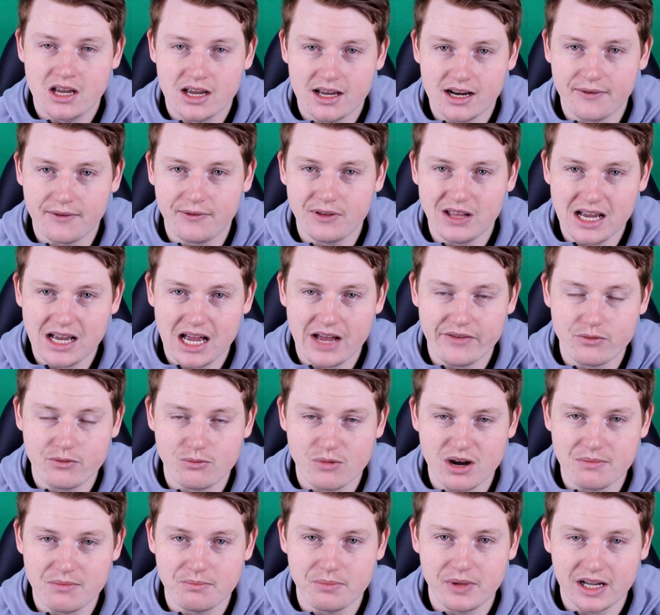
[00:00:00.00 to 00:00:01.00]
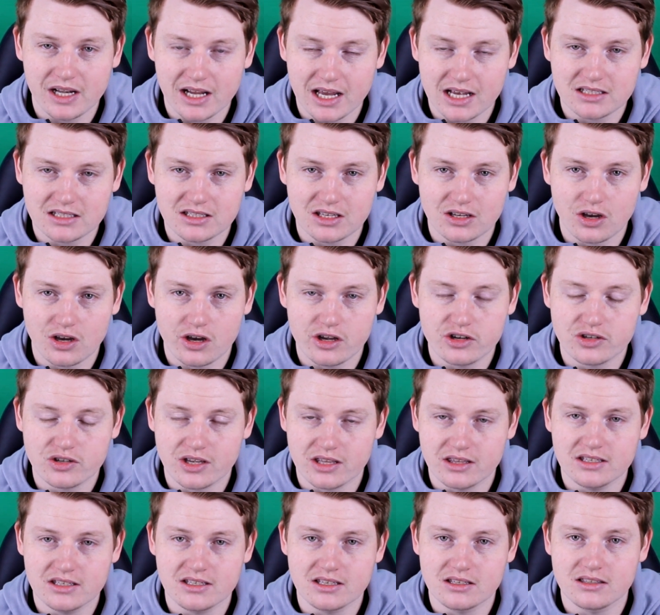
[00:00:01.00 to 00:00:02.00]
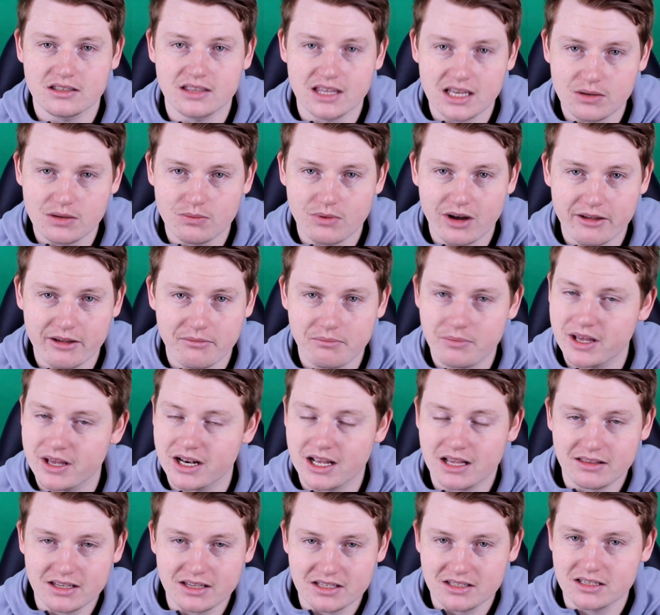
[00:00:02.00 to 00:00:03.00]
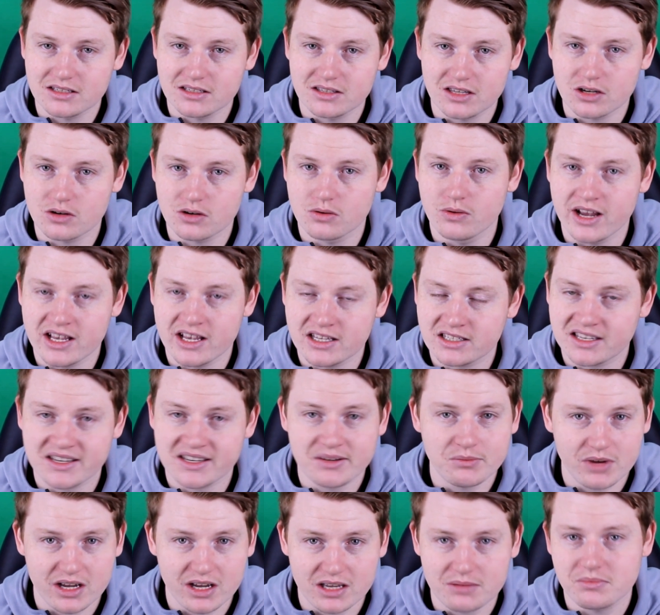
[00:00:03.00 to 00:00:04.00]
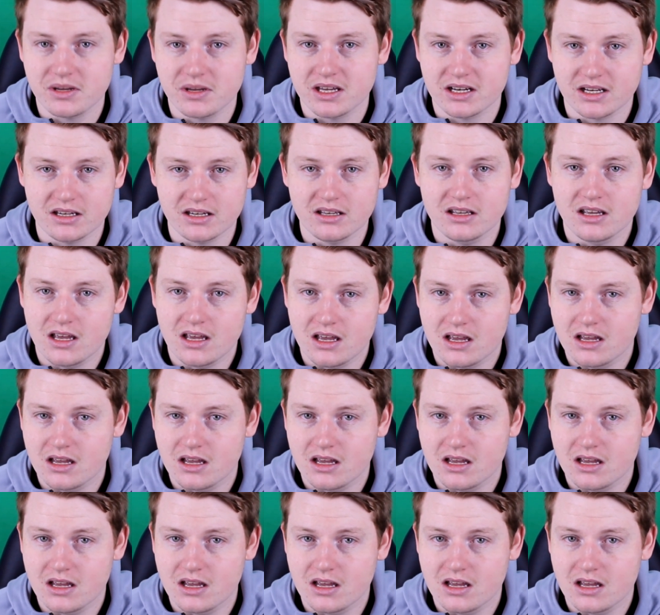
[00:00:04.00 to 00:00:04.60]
And I feel like having Wayne Bennett as the coach, like this is the Wayne Bennett, this is the Queensland Wayne Bennett.